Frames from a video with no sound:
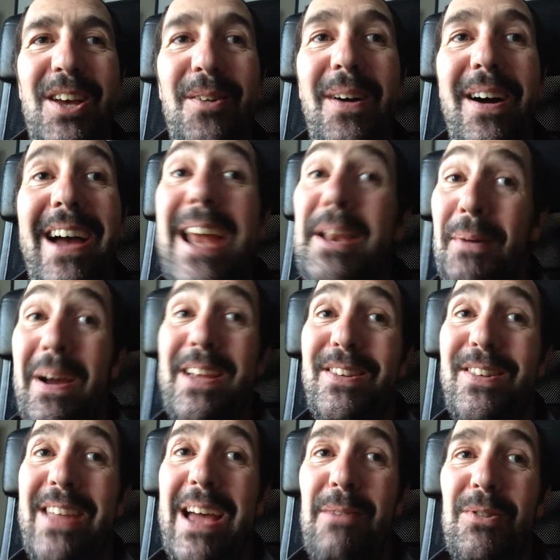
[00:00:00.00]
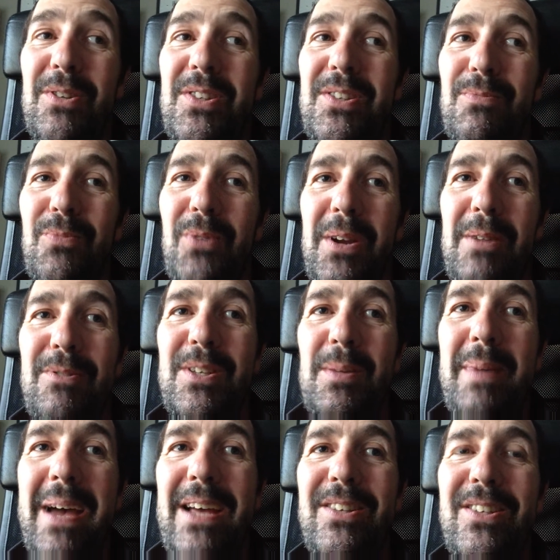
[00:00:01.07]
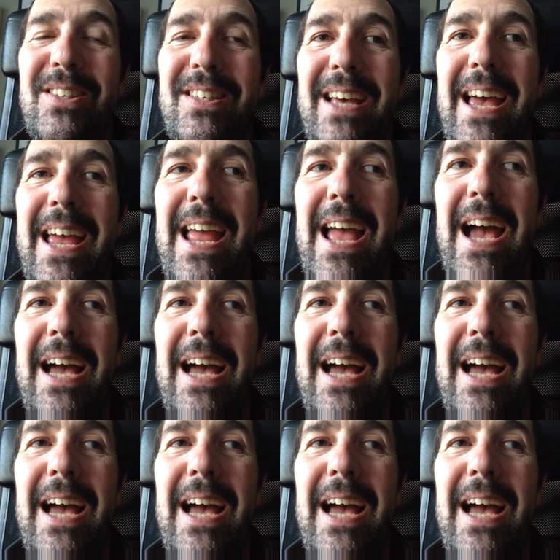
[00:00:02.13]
anyway, that was what it was about today.